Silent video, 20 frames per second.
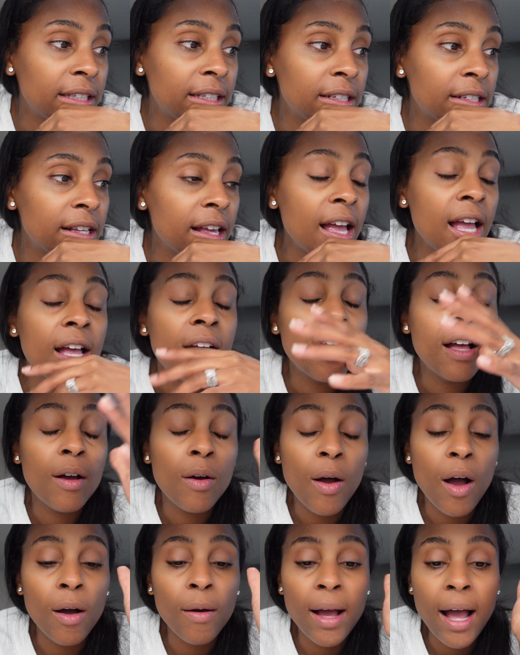and
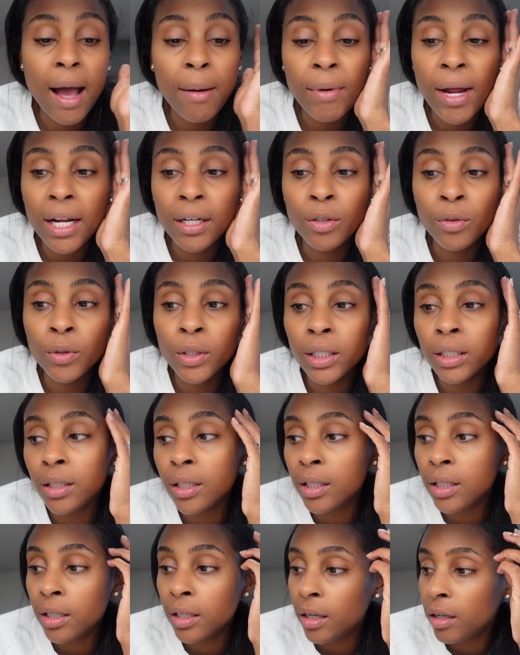I'm not doing
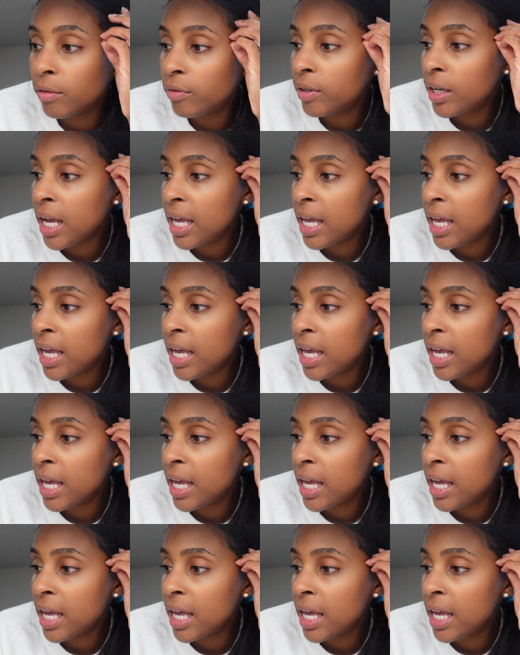good enough.